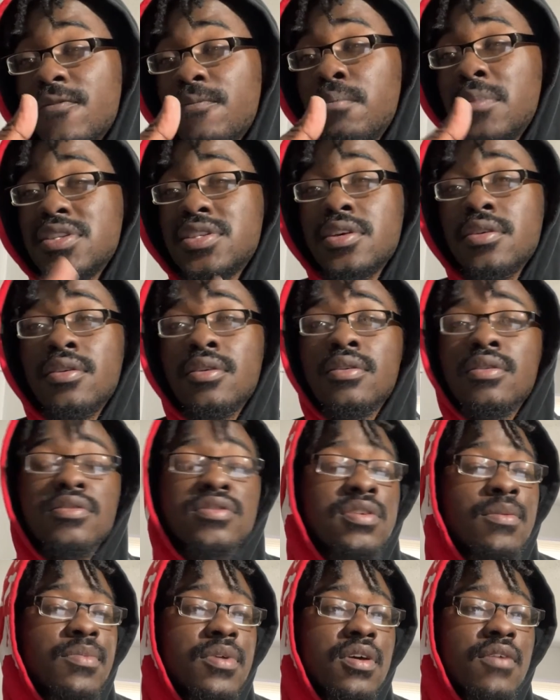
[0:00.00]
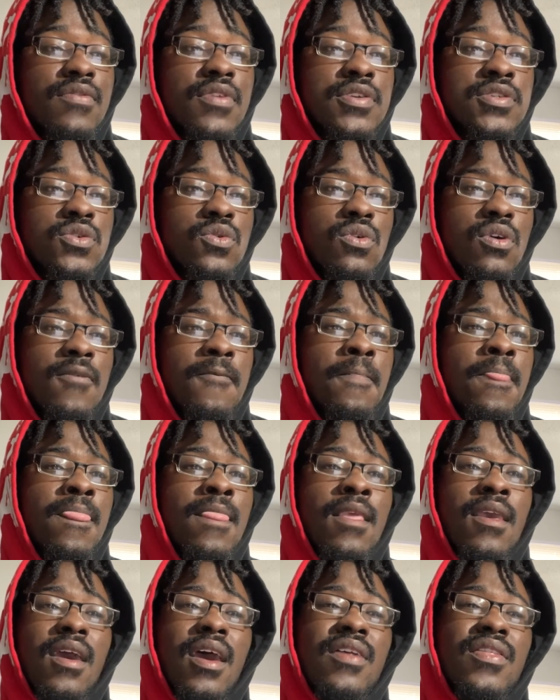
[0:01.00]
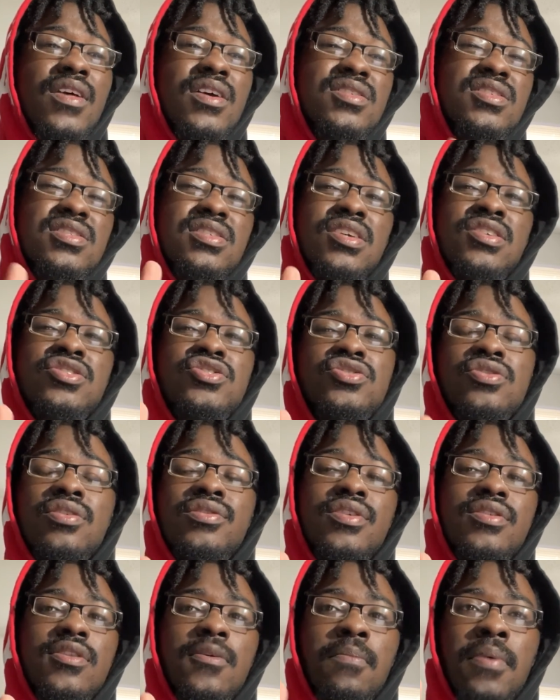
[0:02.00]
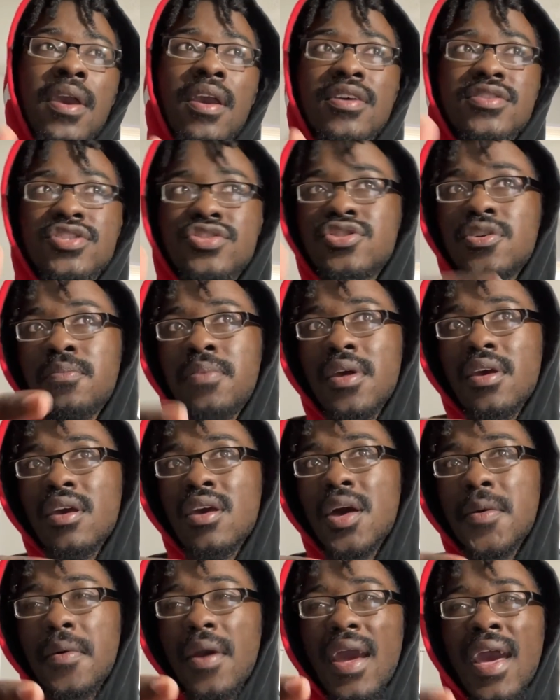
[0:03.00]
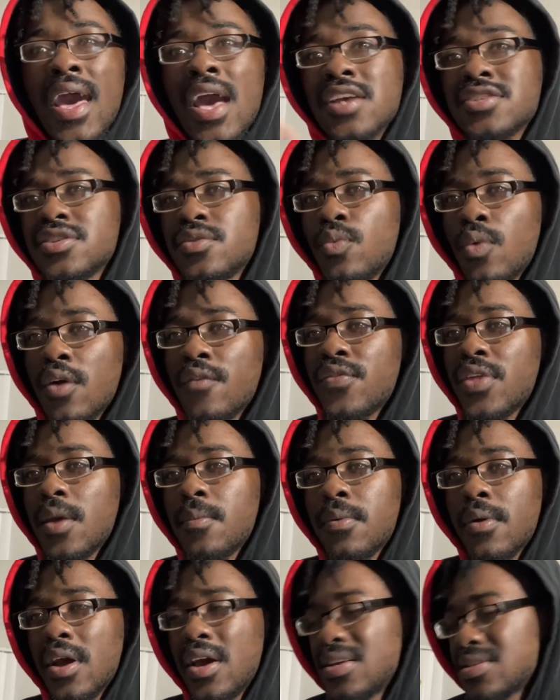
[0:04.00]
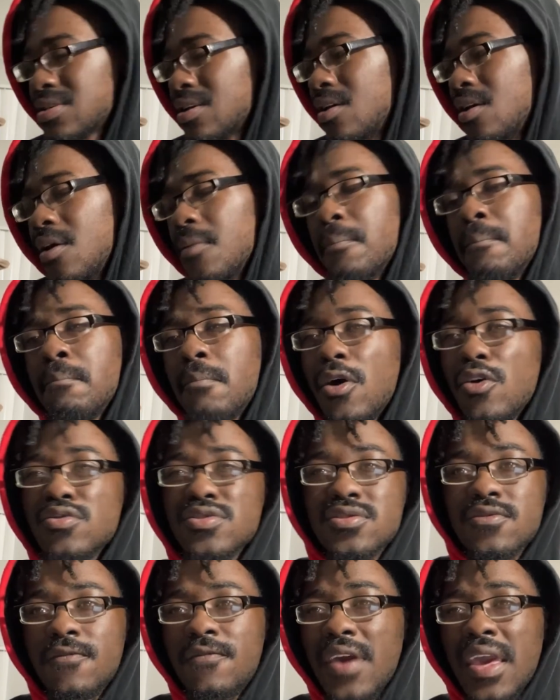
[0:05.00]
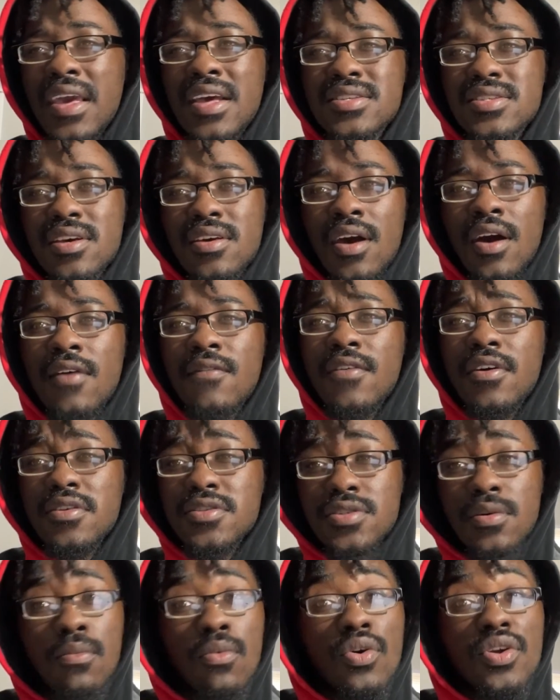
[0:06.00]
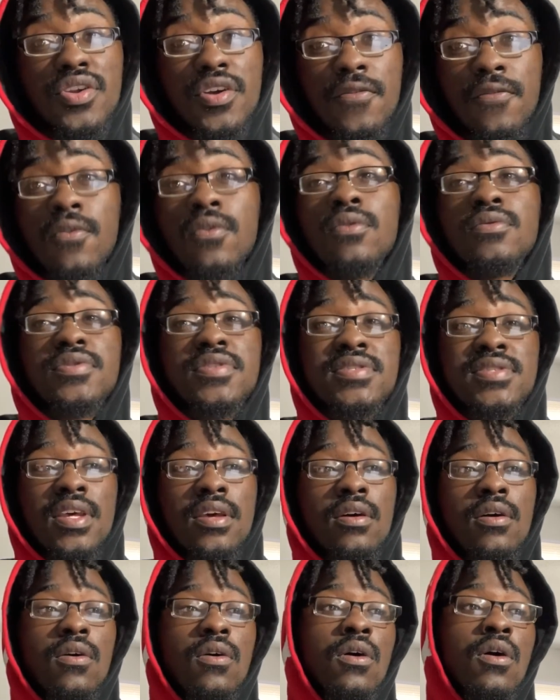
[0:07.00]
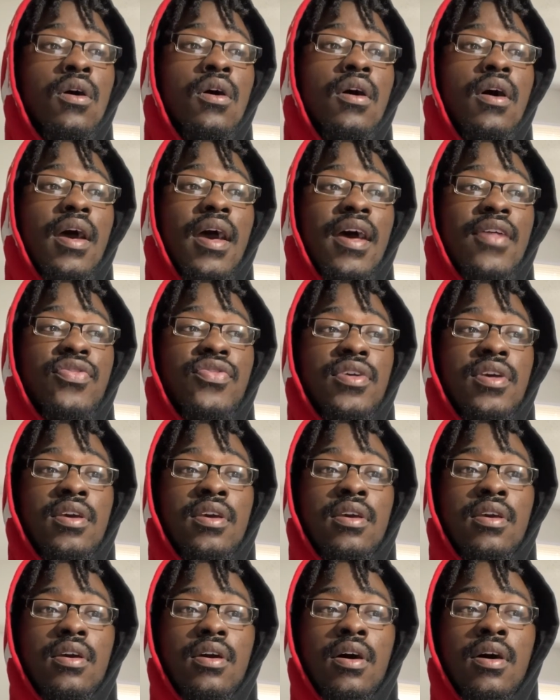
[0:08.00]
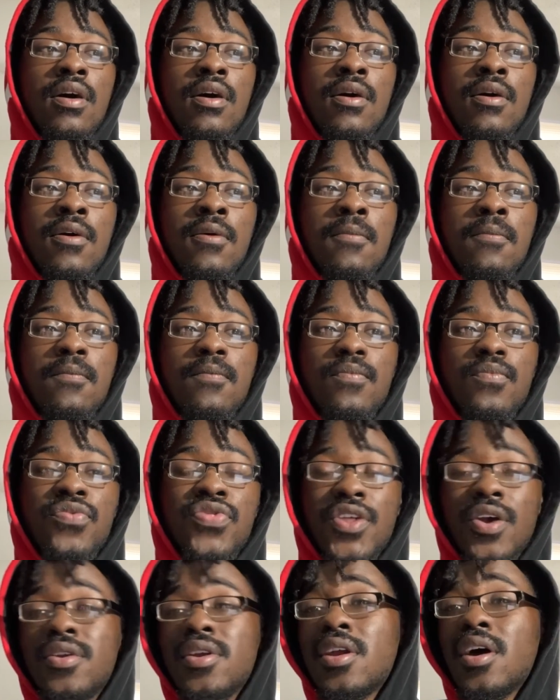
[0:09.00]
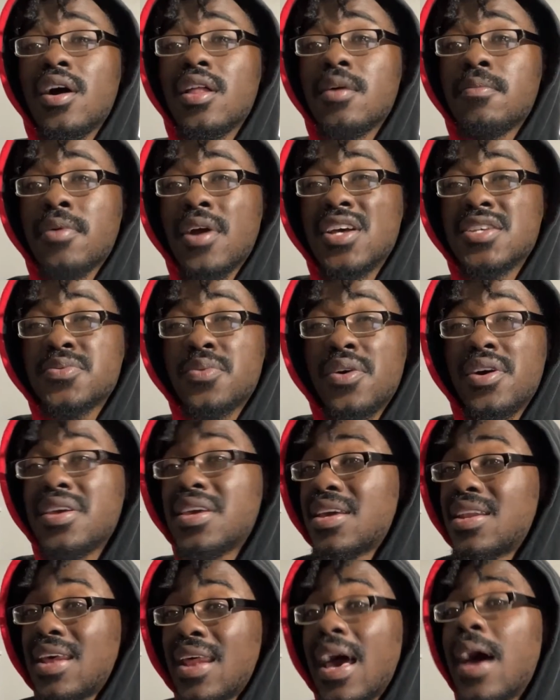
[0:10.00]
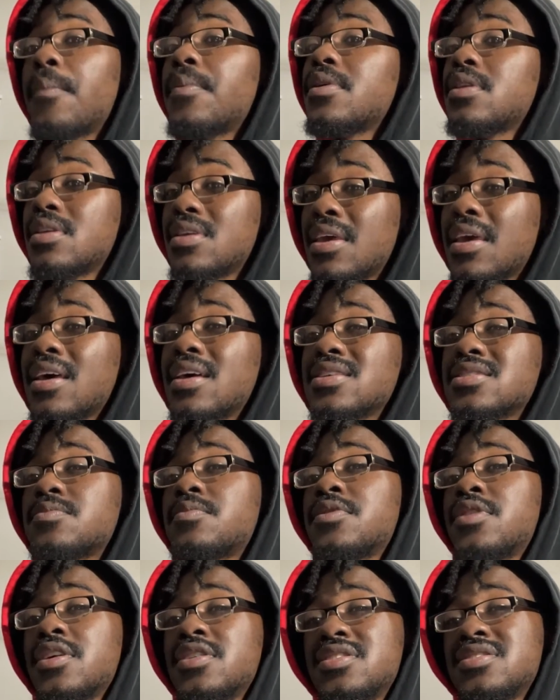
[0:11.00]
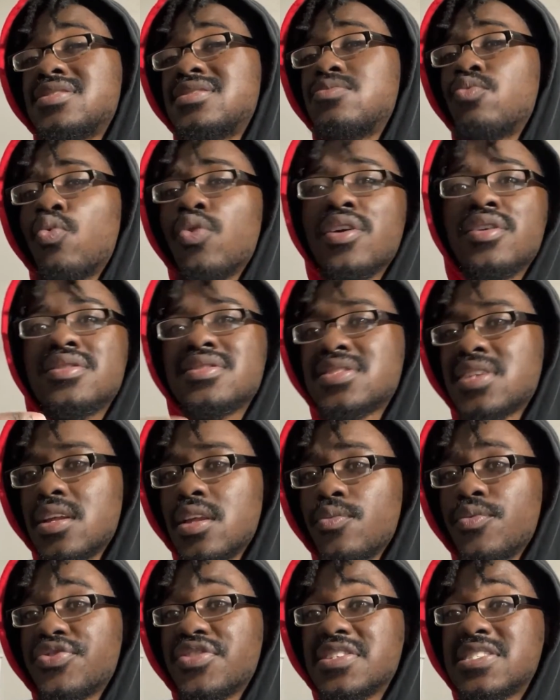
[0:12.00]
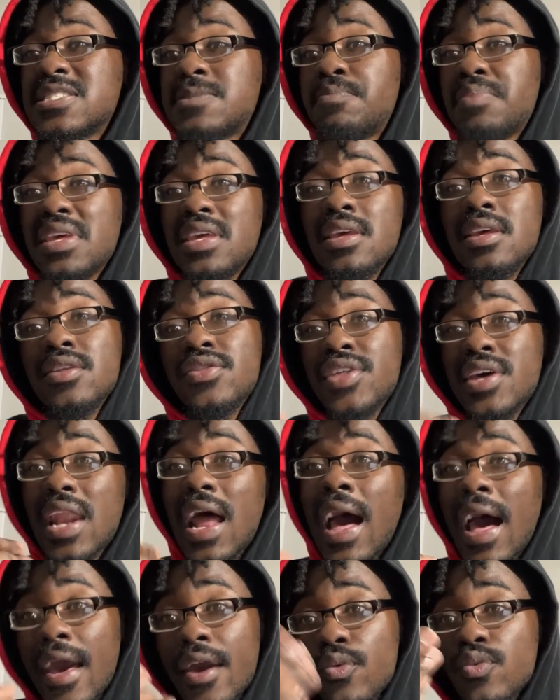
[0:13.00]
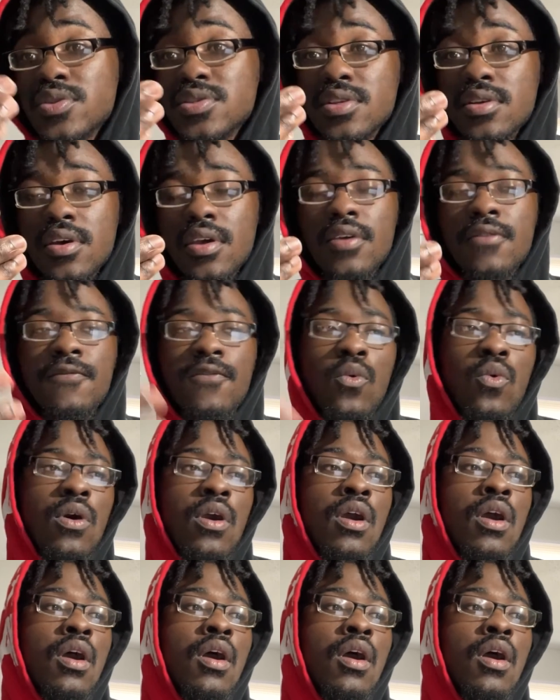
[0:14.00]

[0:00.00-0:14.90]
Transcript: material or something of the sort. And then just ensuring that the pairs that you're picking up are actually worth their price. Most Vans and Converse are more difficult to sell at the $30 price point. Can it happen? Yes, but they just weren't selling with the speed that I was looking for.